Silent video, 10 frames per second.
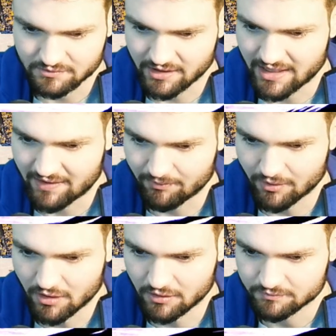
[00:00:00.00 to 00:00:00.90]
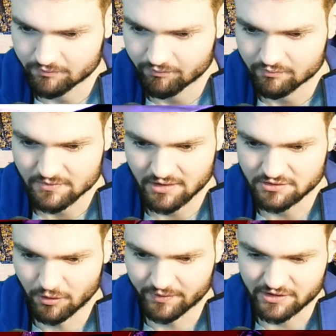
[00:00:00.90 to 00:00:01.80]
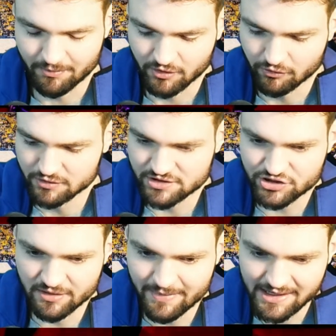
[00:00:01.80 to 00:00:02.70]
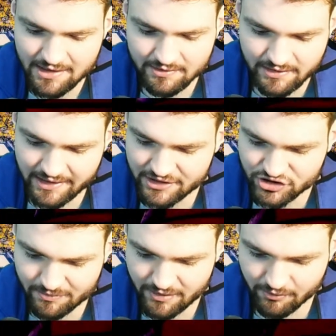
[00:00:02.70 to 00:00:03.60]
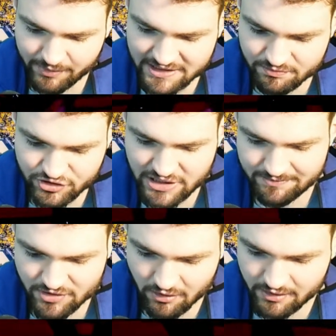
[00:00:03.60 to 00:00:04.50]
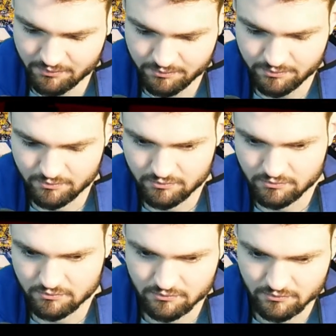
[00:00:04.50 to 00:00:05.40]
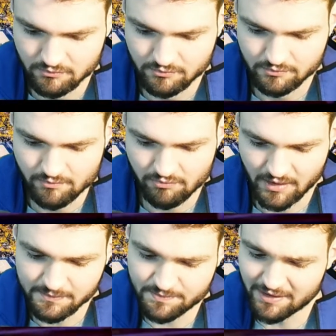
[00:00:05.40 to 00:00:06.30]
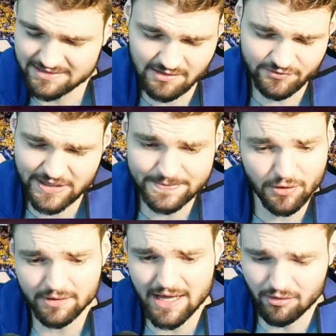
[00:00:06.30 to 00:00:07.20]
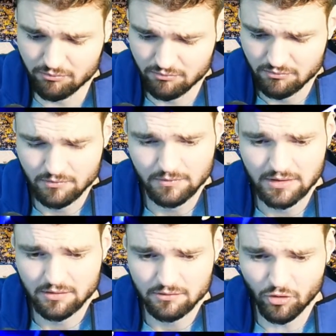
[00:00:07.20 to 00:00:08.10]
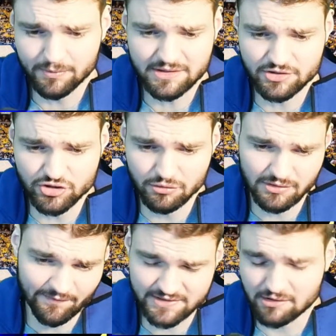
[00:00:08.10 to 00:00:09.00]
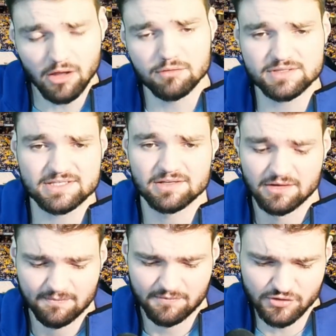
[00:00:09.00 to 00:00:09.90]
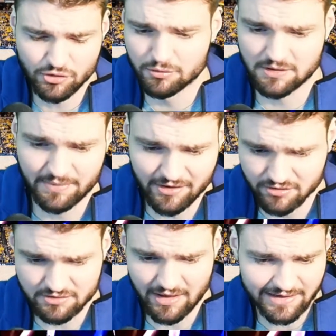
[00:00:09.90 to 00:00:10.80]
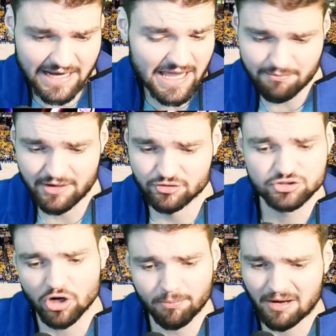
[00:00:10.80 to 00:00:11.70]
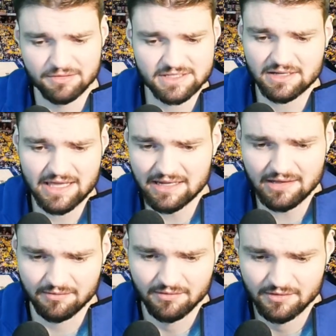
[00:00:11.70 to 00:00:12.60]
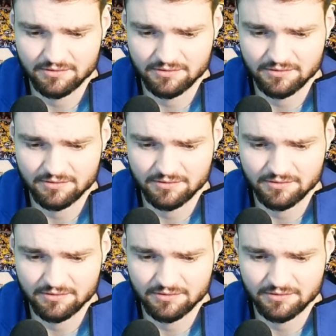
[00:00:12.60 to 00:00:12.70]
Gotta have them all. Don't think DeMar DeRozan should have made it. Think he should have been replaced with James Harden. I'm surprised they left James Harden out. Normally the dude, if it's close, the dude with the bigger like name, bigger star power is going to get in.